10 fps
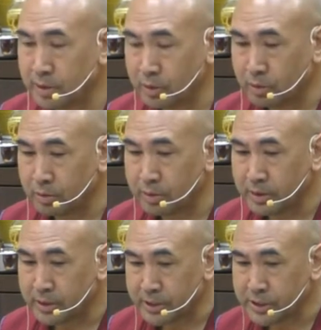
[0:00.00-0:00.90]
you know,
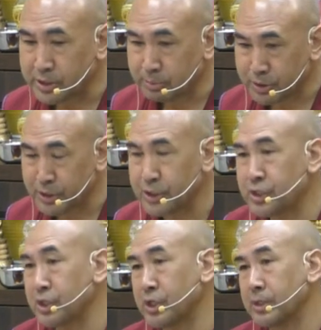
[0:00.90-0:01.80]

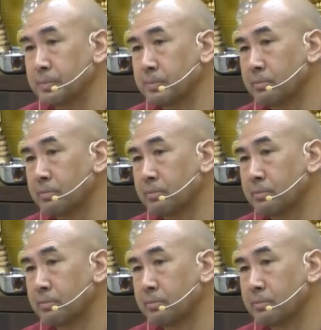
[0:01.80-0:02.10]
interpretation.